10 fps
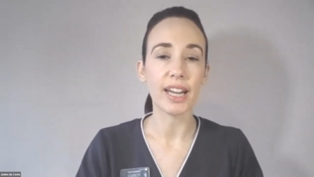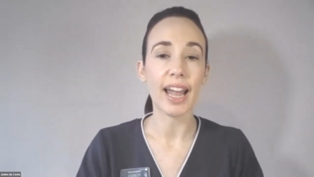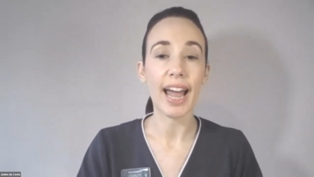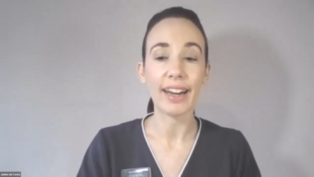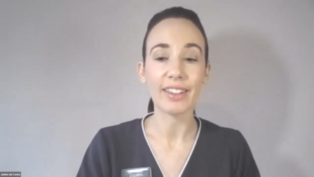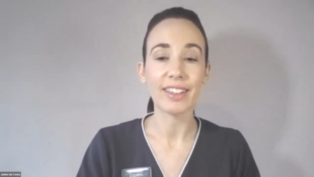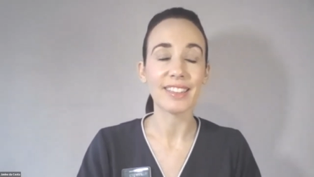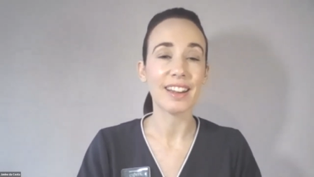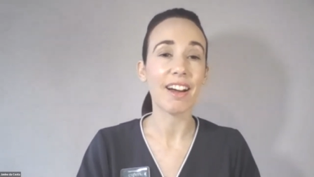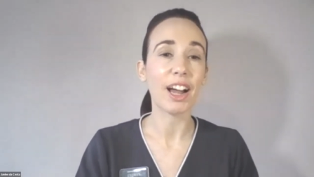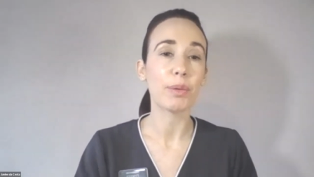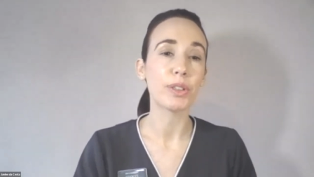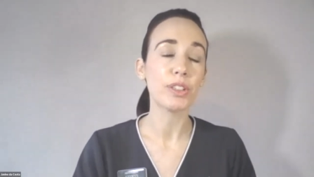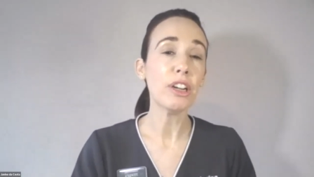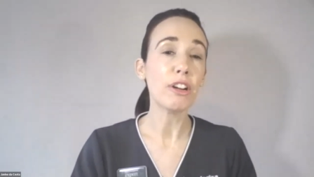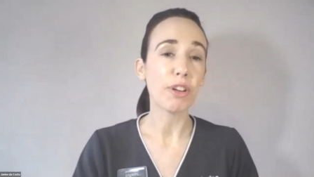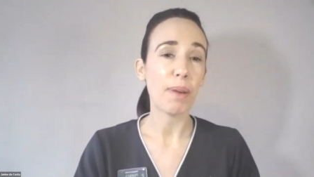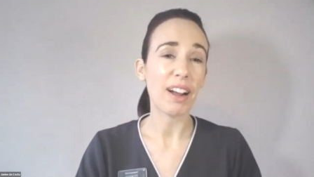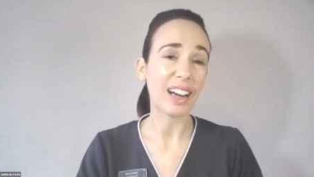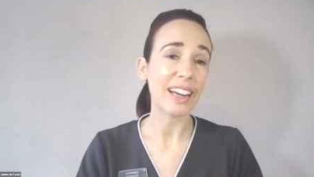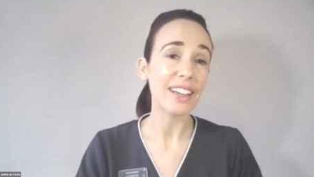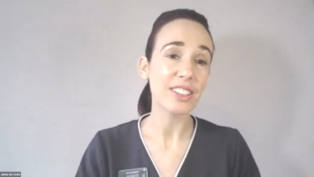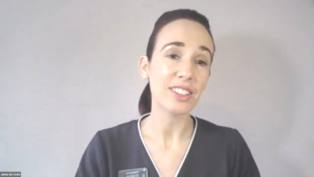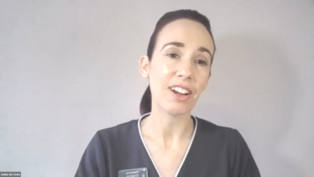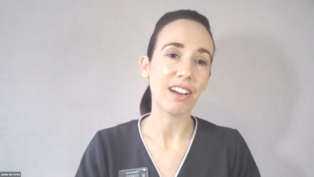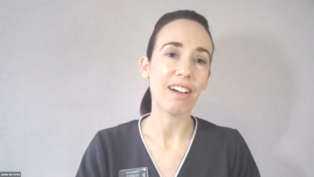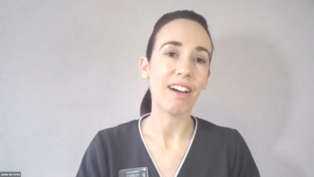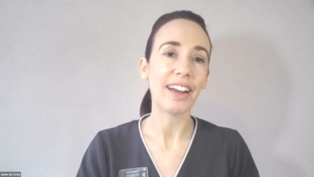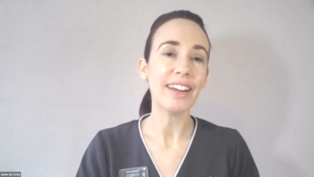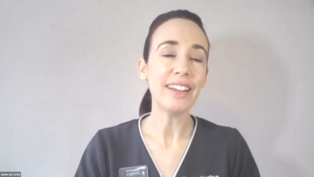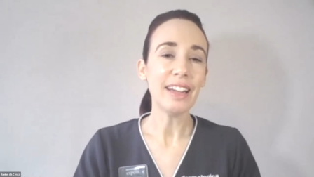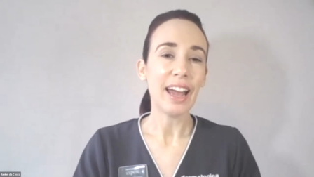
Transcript: that I had on the slide was from our Clear Start line.